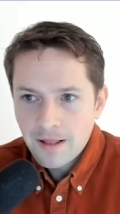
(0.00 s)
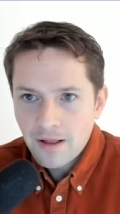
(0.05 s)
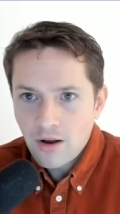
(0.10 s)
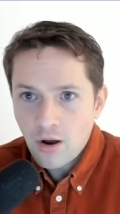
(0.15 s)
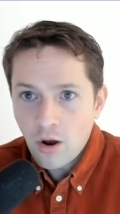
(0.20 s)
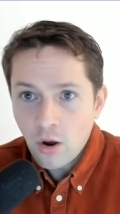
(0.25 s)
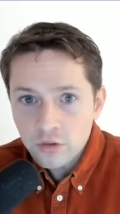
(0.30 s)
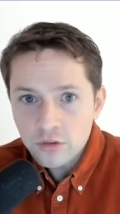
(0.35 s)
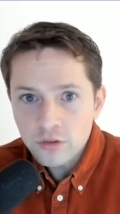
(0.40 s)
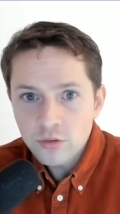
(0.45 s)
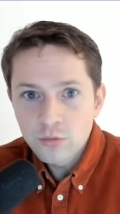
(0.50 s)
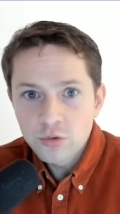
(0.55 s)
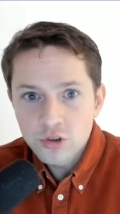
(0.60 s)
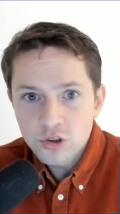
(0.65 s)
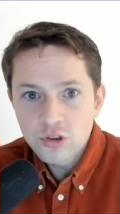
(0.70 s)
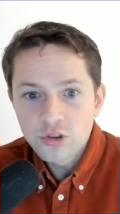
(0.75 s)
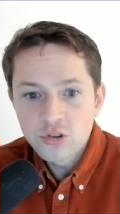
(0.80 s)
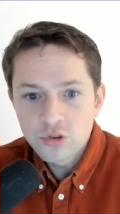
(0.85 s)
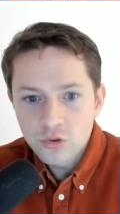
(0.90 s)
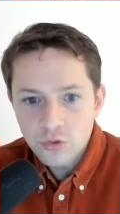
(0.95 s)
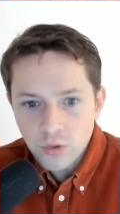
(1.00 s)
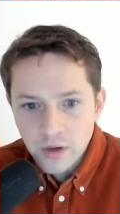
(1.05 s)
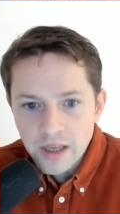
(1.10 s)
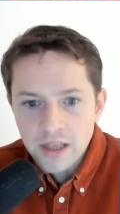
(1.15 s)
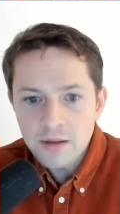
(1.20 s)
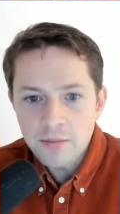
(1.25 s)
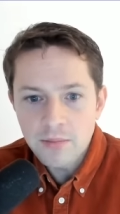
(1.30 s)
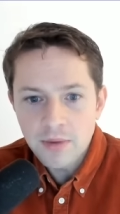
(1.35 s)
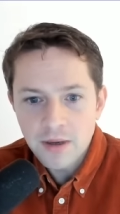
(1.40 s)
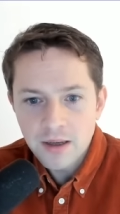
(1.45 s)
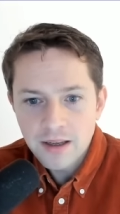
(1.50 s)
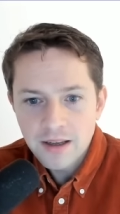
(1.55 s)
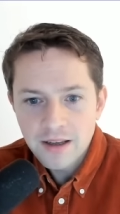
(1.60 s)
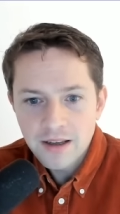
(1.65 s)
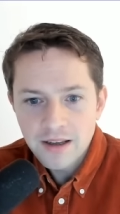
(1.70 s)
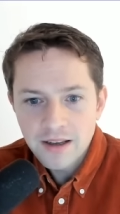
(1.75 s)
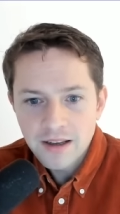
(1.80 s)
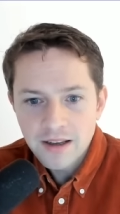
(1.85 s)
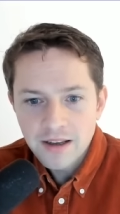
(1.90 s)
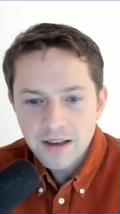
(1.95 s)
Arsenal should dream.
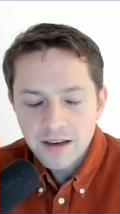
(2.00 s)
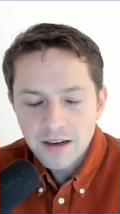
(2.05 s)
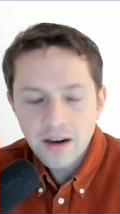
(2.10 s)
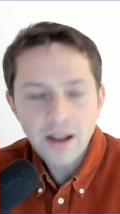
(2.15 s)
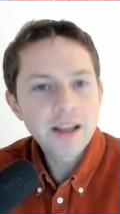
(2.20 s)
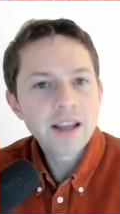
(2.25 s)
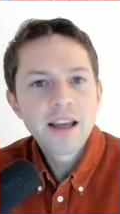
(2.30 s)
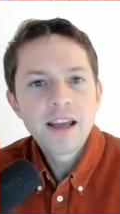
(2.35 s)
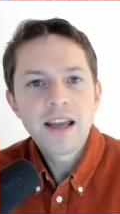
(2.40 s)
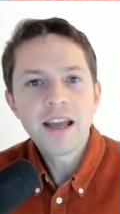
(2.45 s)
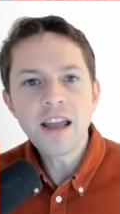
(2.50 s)
Like,